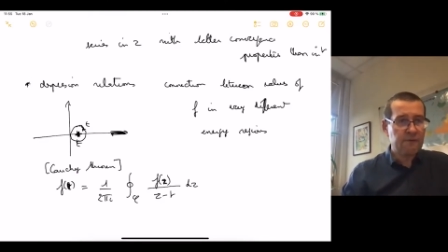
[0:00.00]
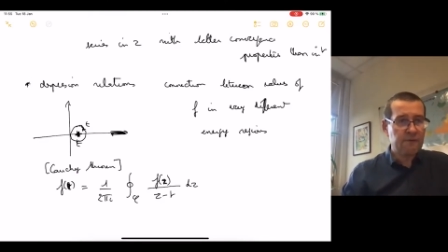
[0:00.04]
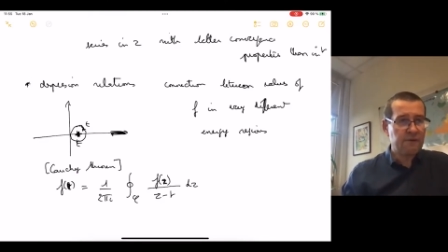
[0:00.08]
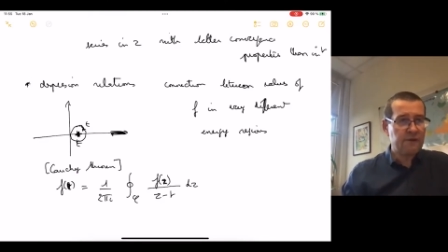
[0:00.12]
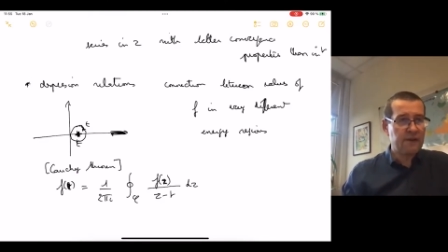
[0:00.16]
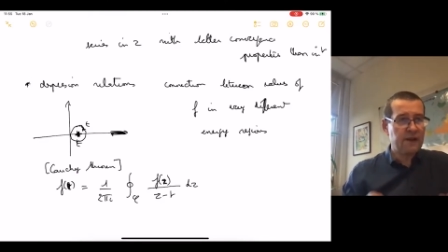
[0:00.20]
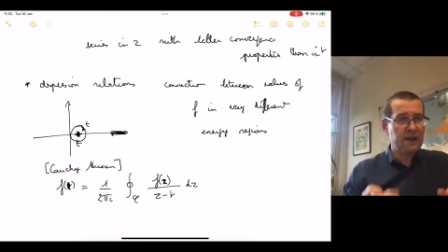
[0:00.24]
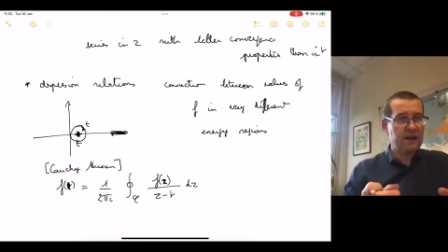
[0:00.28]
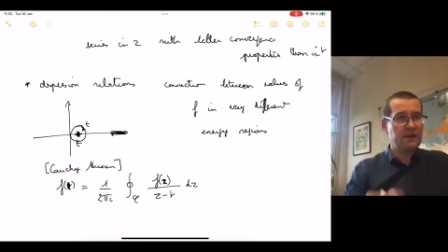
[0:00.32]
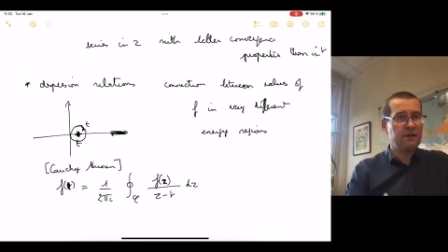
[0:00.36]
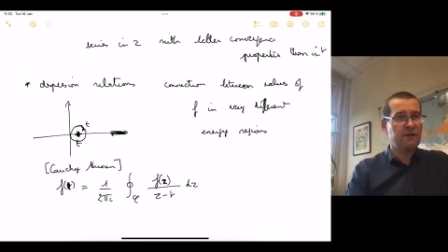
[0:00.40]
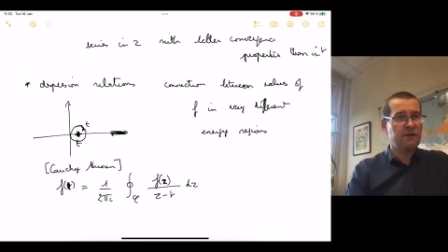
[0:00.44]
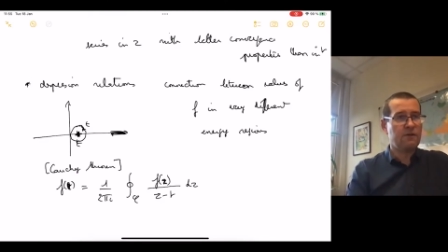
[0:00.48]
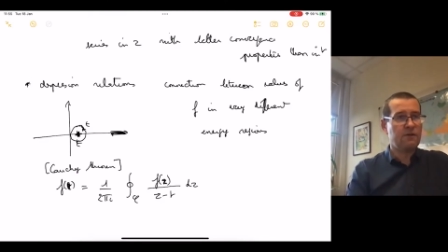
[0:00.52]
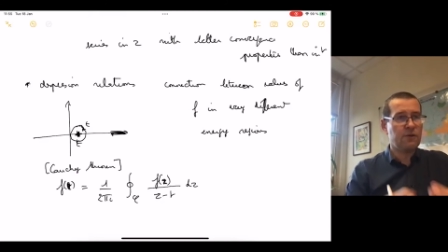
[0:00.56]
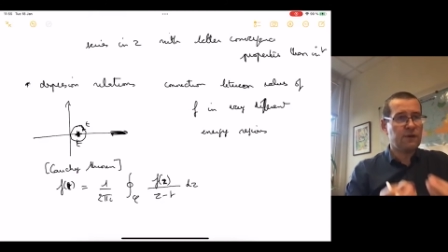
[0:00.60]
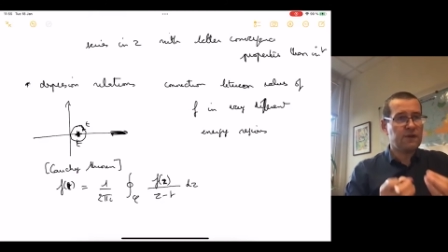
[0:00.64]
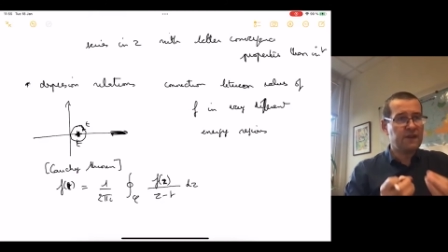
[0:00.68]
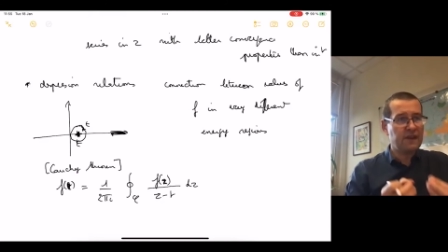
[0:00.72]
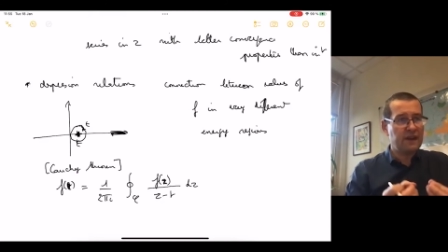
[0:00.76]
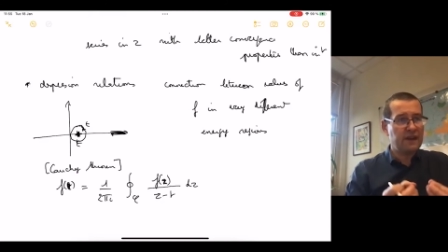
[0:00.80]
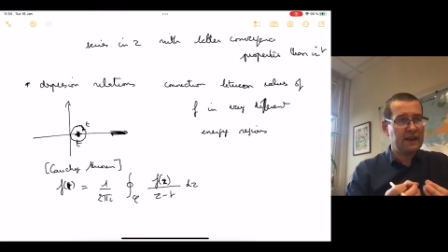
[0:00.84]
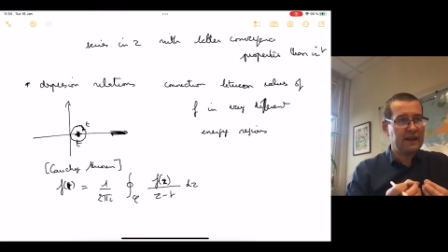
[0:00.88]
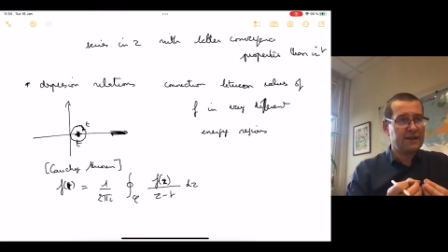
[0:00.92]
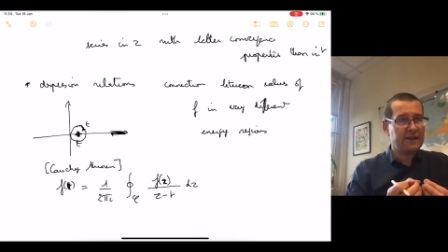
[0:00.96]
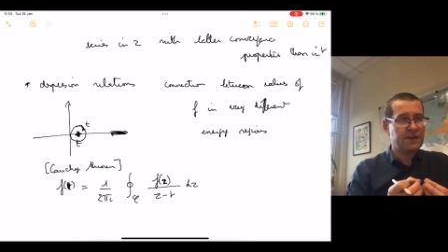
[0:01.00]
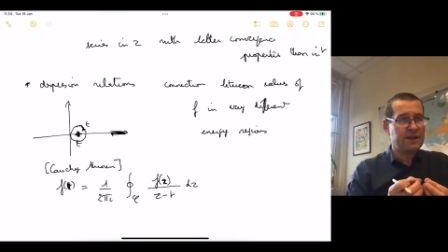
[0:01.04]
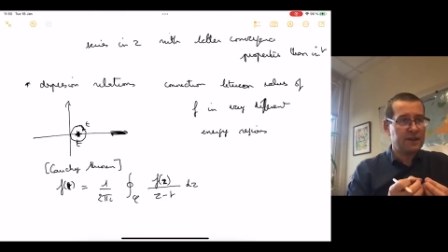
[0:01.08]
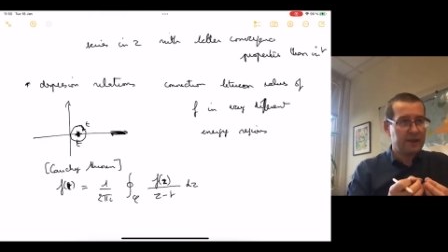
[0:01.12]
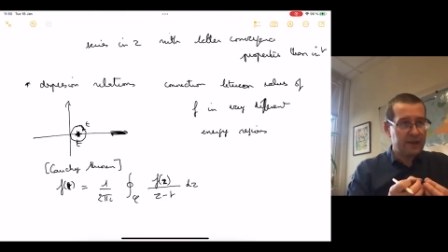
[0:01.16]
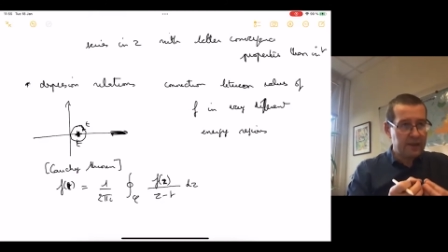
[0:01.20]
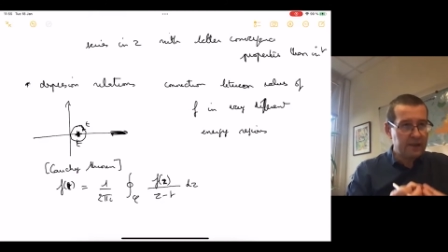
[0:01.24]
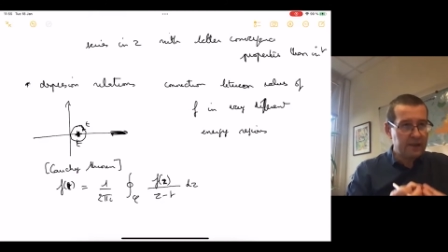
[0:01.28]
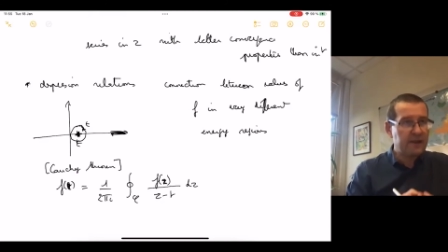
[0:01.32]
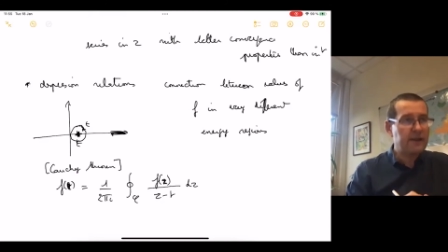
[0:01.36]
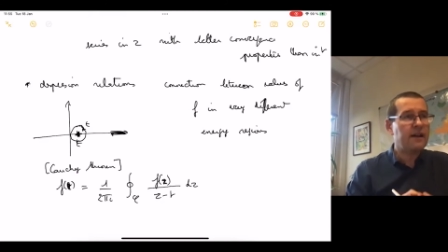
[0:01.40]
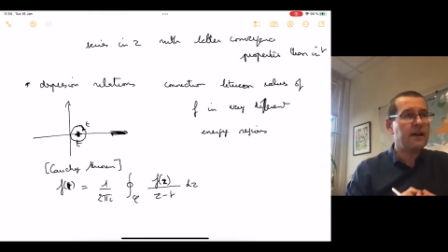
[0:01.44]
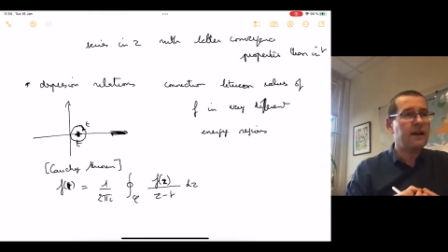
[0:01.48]
then you're
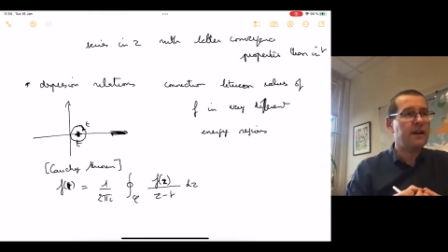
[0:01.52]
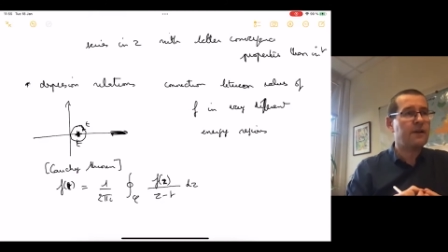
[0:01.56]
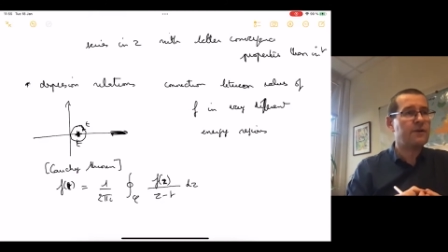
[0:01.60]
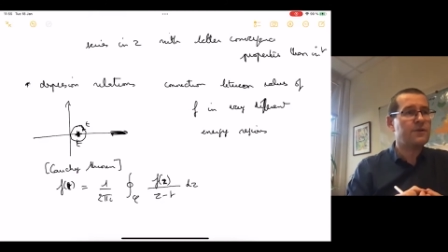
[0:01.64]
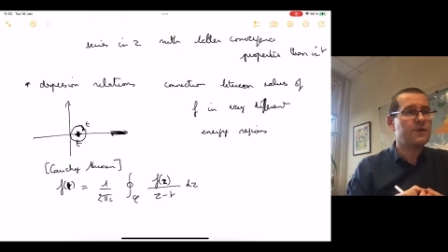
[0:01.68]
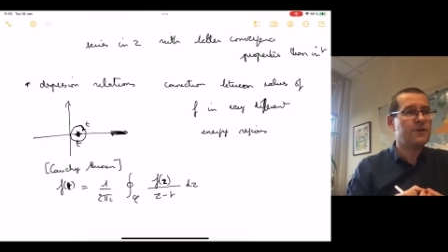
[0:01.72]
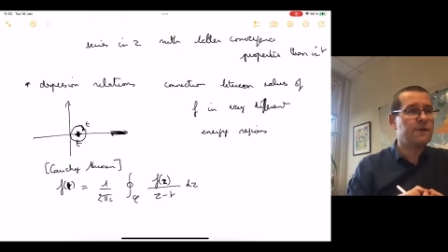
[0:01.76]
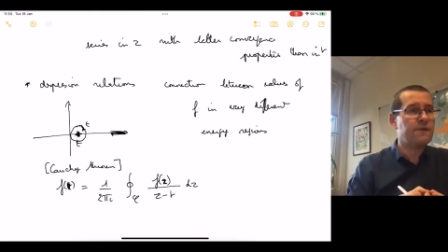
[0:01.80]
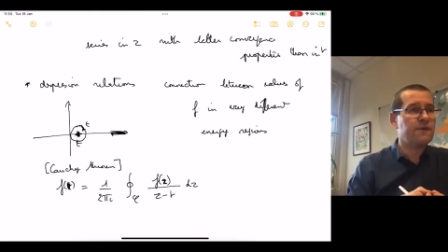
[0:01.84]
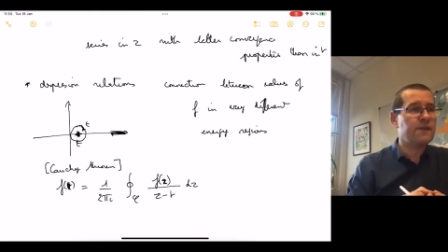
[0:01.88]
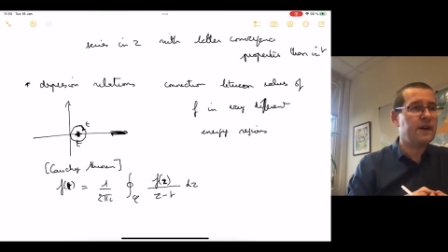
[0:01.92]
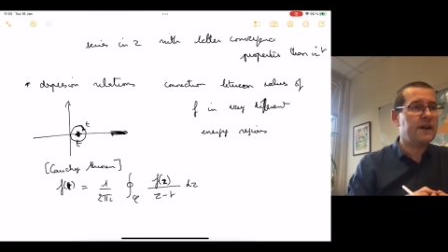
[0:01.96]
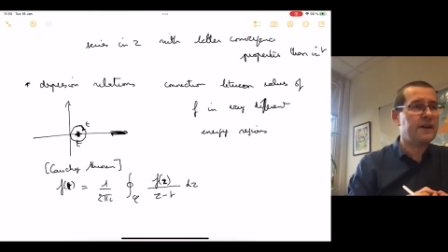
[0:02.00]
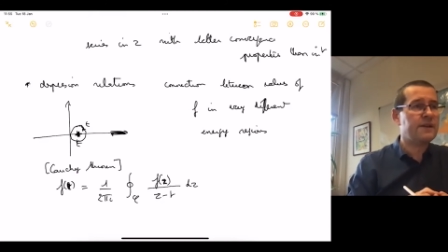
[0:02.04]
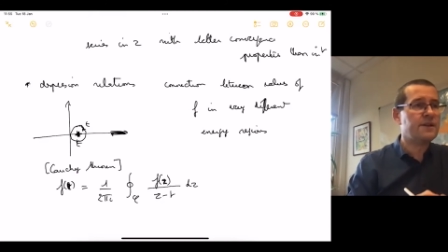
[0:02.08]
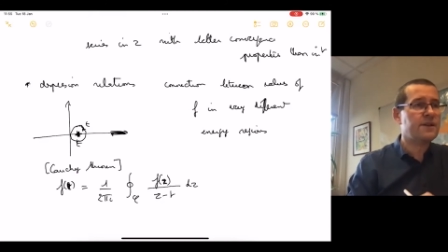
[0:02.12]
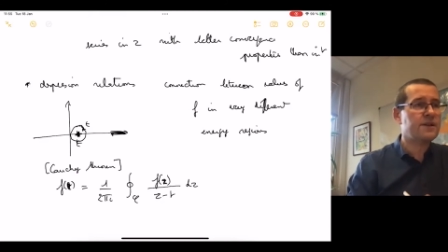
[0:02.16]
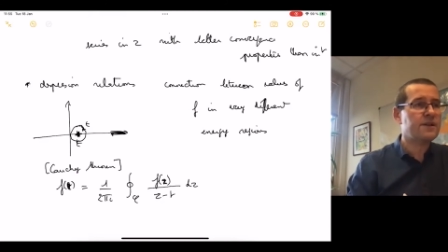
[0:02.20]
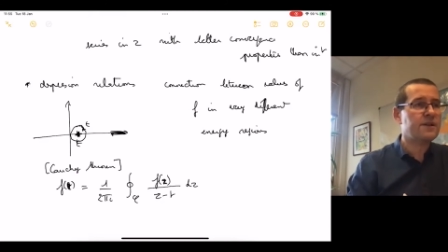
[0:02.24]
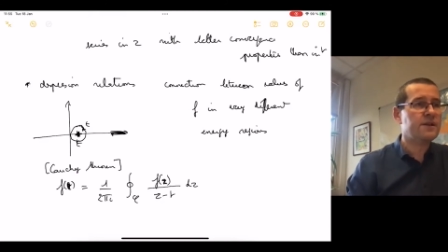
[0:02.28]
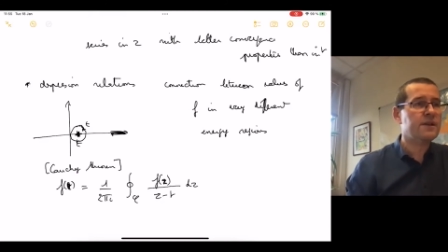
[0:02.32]
selecting out of that